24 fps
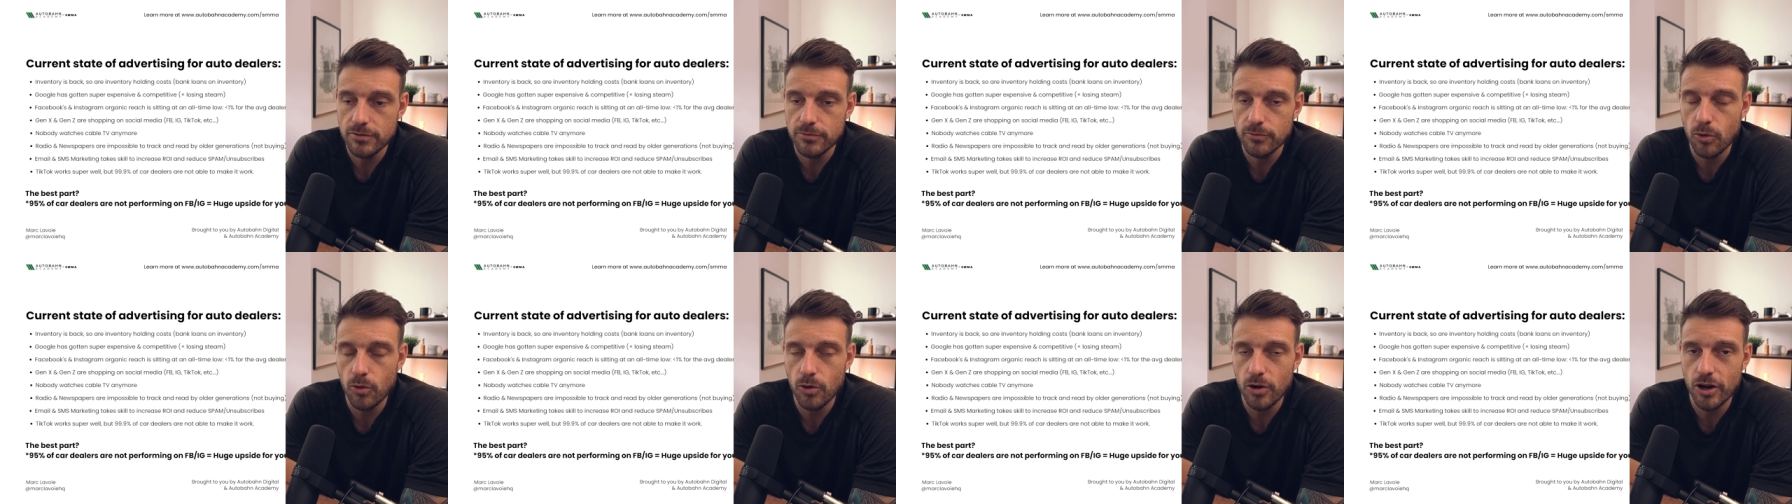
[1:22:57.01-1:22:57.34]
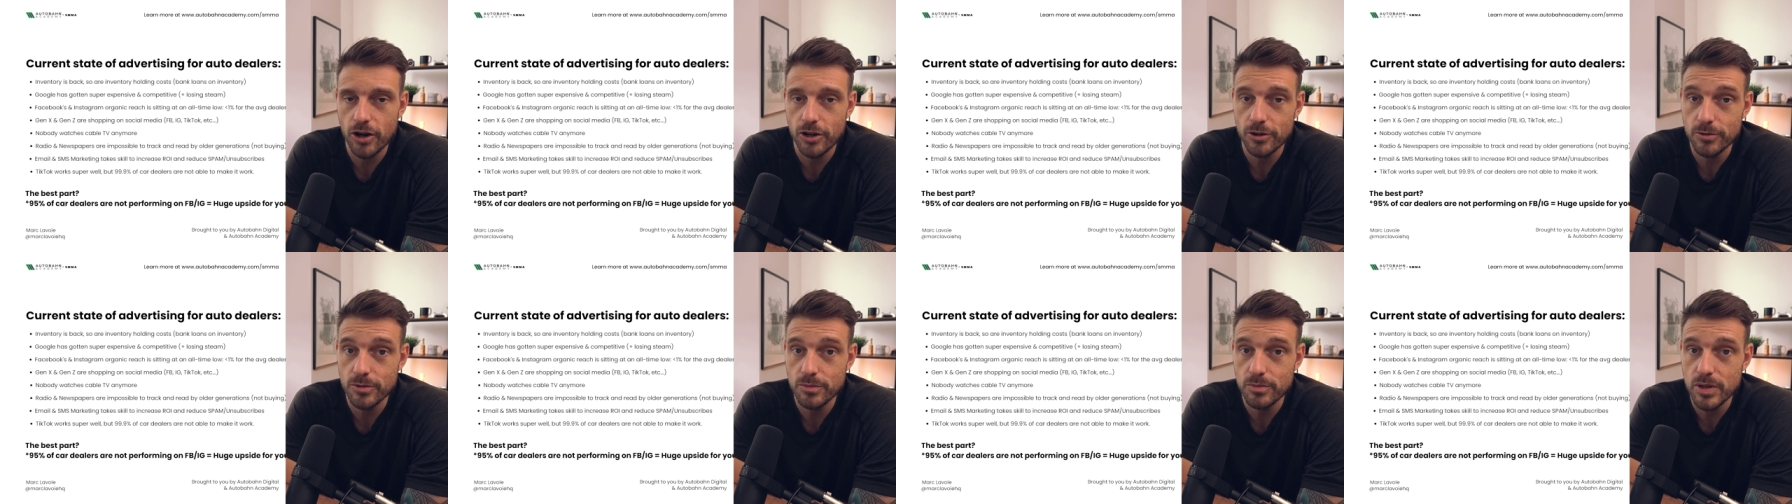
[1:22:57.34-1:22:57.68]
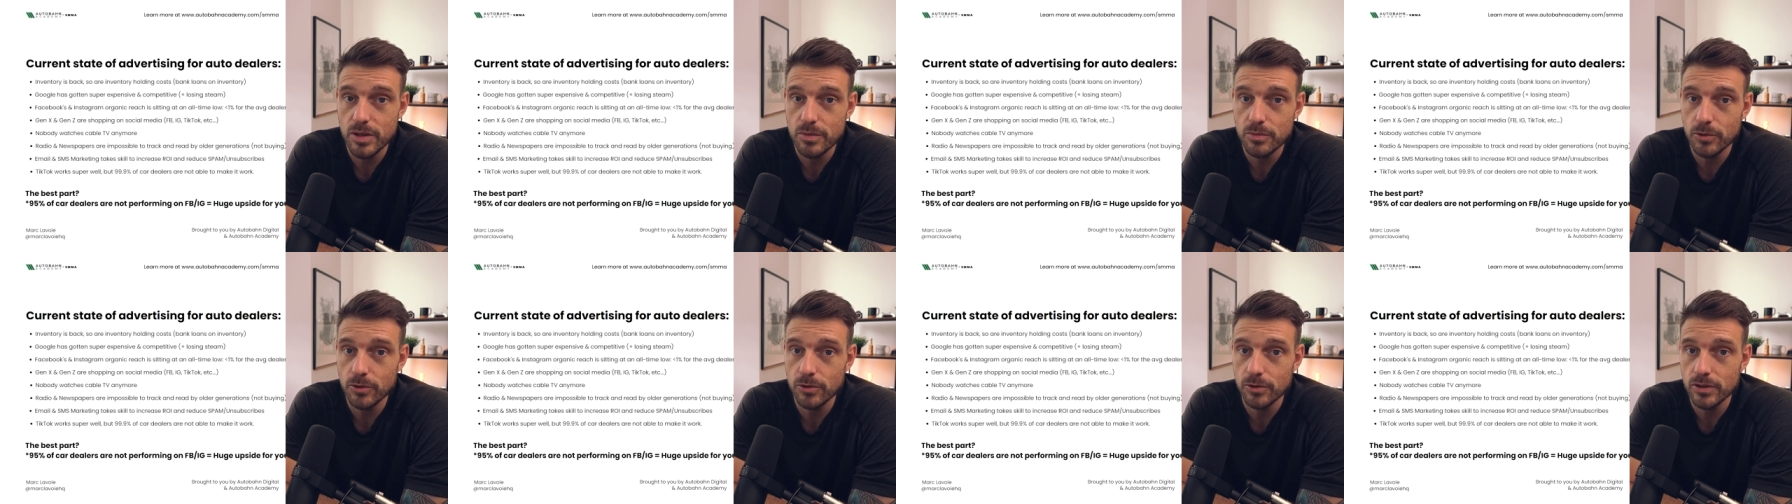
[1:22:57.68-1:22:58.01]
400
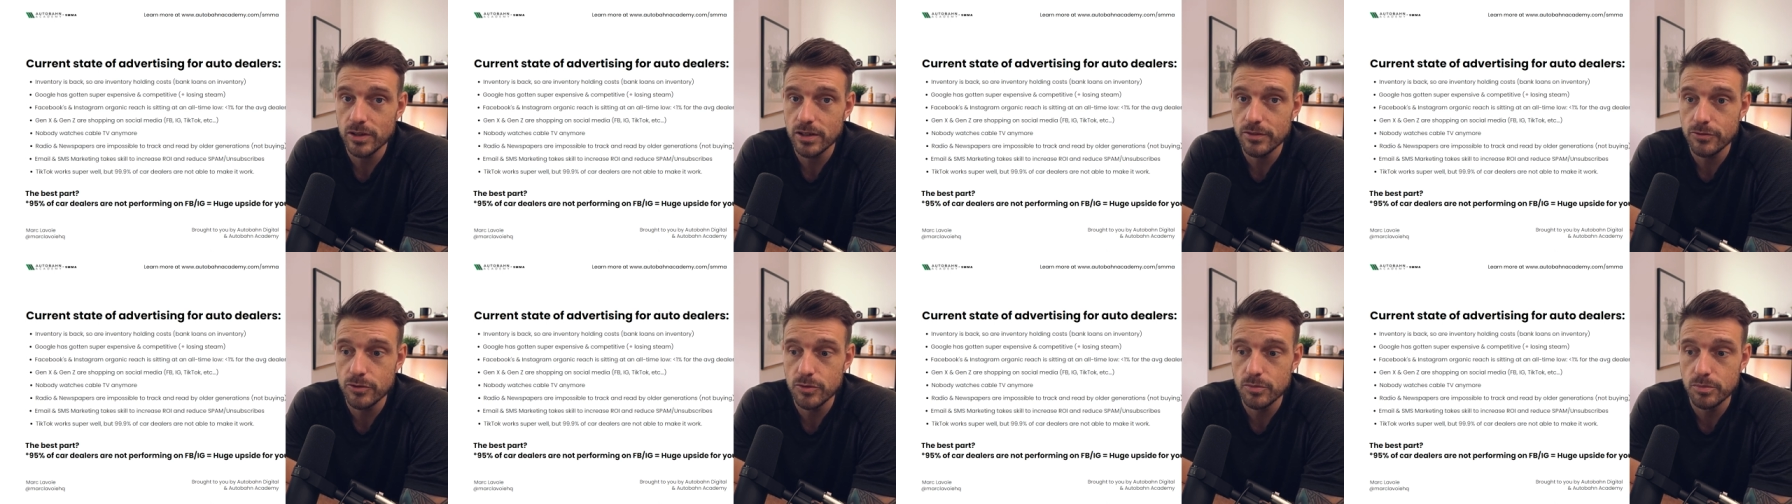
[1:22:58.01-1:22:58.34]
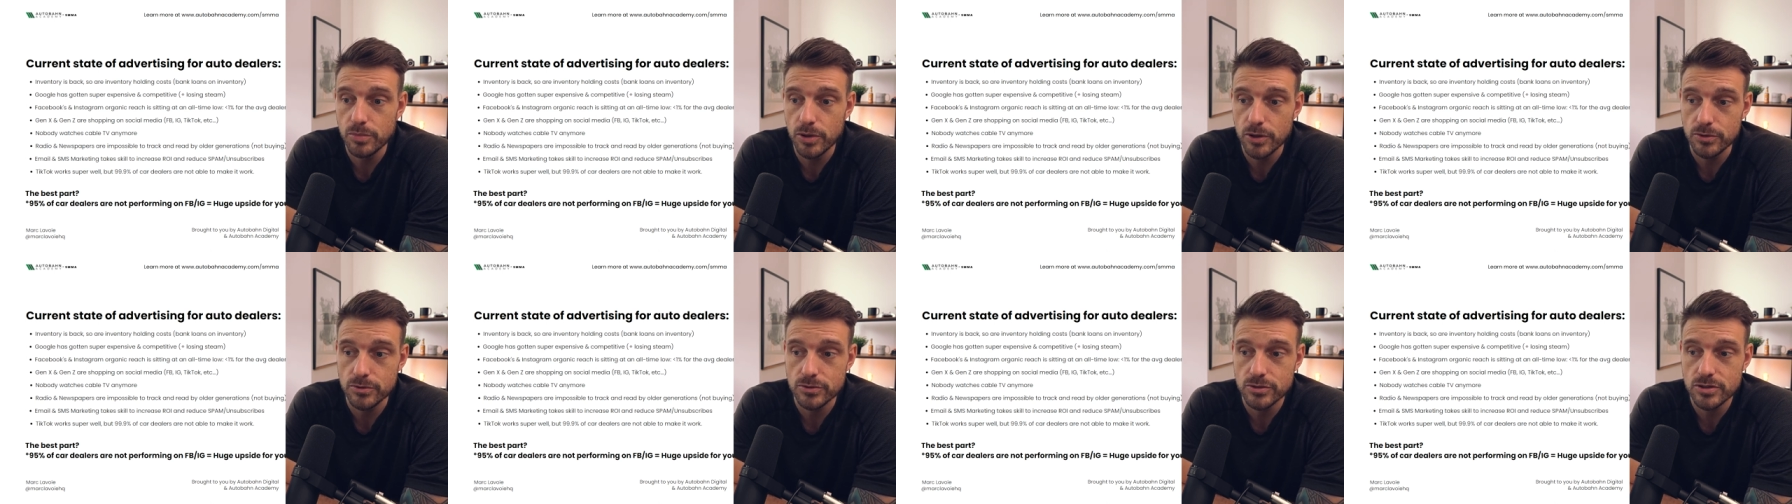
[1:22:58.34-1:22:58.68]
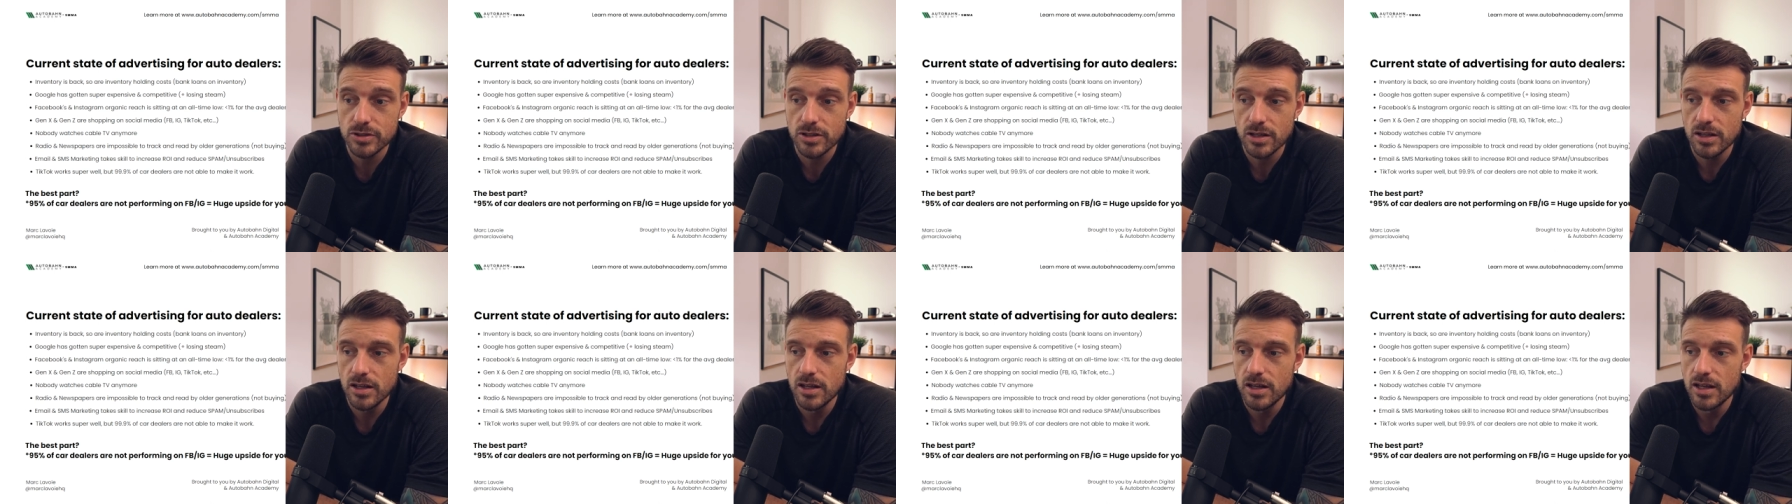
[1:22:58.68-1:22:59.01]
people if you post.